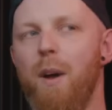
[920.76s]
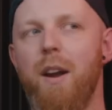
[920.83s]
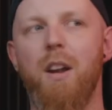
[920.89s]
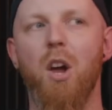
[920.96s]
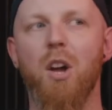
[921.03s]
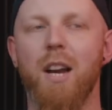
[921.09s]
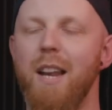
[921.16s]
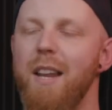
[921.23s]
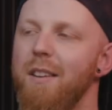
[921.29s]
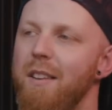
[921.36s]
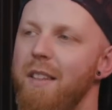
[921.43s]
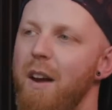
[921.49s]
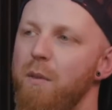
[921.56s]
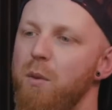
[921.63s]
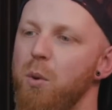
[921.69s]
when looking into
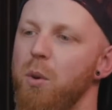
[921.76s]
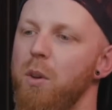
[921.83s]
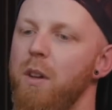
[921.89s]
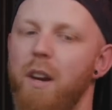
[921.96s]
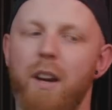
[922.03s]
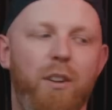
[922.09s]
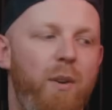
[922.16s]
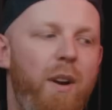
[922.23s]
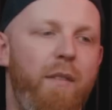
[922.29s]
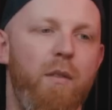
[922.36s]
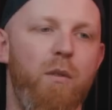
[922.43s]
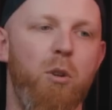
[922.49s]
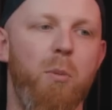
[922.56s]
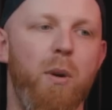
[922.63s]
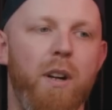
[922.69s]
that rule, and I don't have the
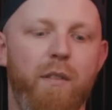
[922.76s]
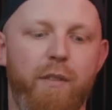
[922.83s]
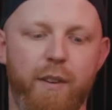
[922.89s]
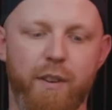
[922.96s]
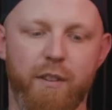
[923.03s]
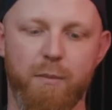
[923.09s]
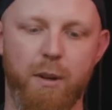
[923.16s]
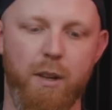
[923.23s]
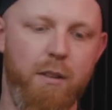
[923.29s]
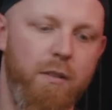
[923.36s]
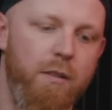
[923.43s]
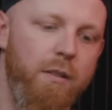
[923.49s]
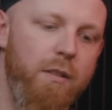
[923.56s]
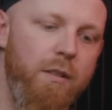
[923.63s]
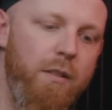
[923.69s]
rule book in front of me,
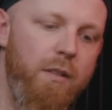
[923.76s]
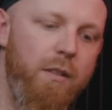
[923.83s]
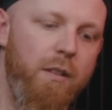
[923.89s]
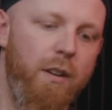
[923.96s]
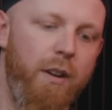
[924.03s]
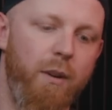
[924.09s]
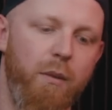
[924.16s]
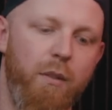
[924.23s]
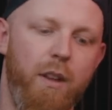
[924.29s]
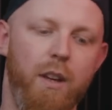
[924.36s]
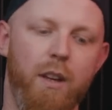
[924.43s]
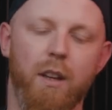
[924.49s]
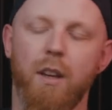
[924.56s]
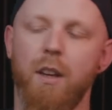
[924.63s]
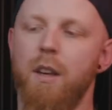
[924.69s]
I don't think,